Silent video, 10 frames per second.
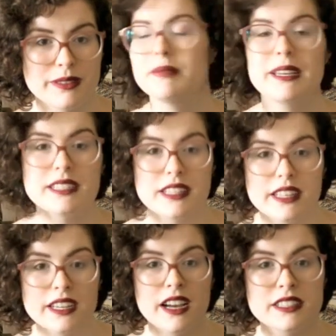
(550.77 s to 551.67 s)

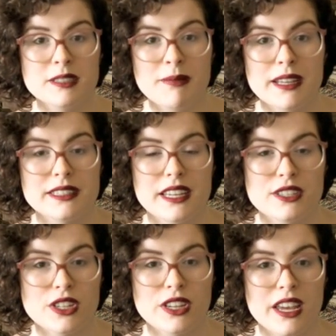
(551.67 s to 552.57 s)
Basically,
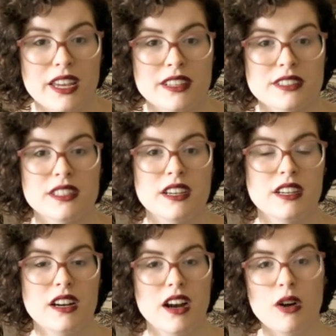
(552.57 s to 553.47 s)
customization is
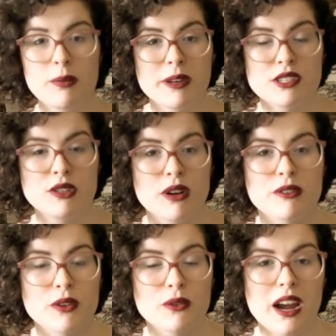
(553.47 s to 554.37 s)
open to
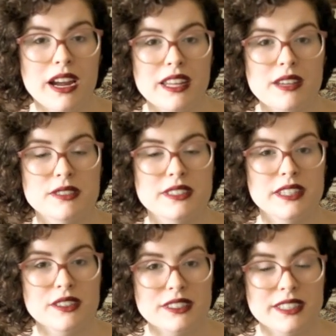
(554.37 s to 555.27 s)
a variety of
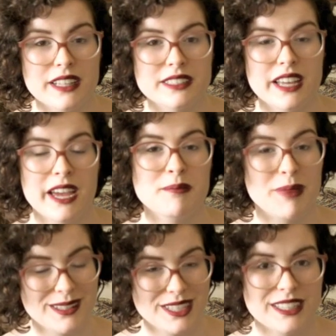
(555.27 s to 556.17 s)
skill sets and
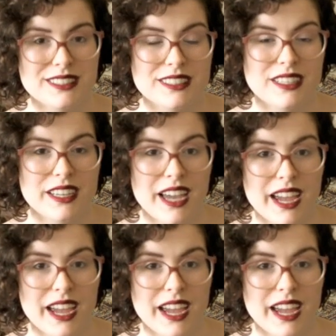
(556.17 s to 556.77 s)
budgets,